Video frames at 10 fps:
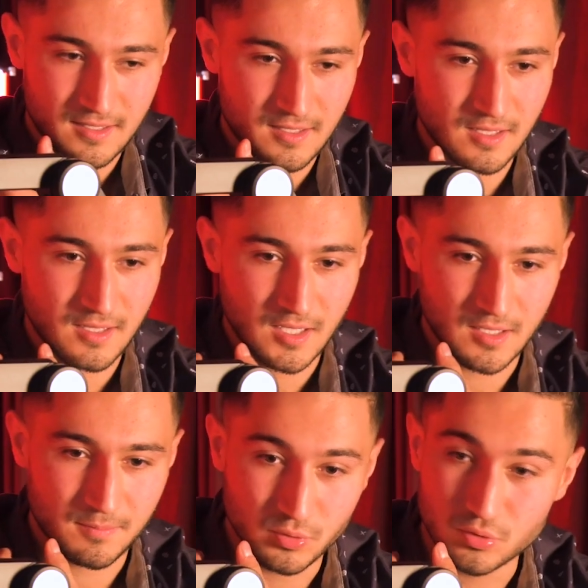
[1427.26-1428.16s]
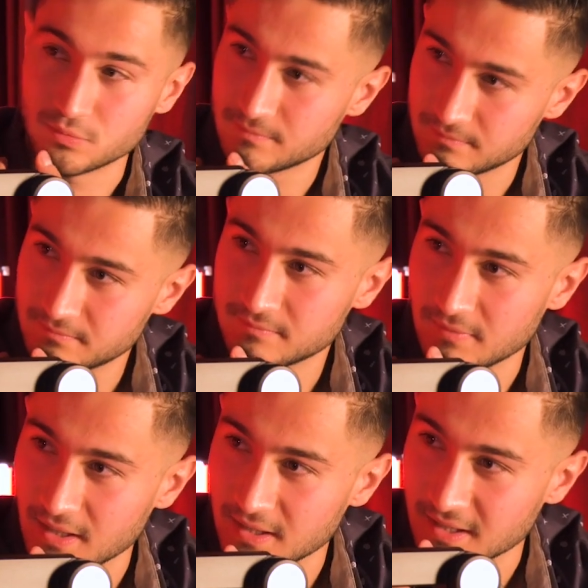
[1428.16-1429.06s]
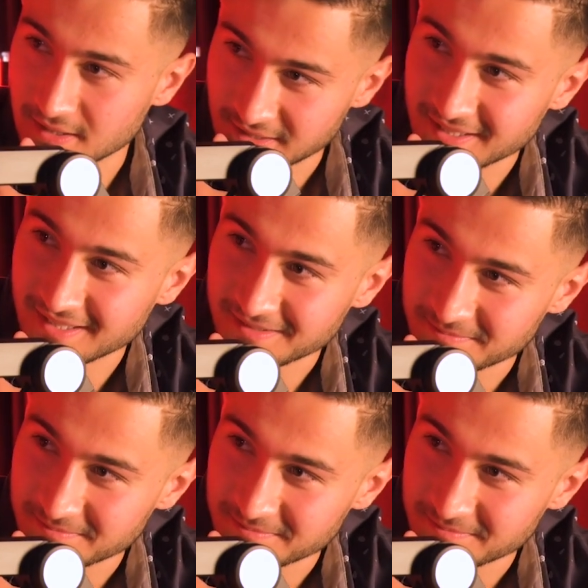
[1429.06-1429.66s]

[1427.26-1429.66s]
Blue. I like, yeah.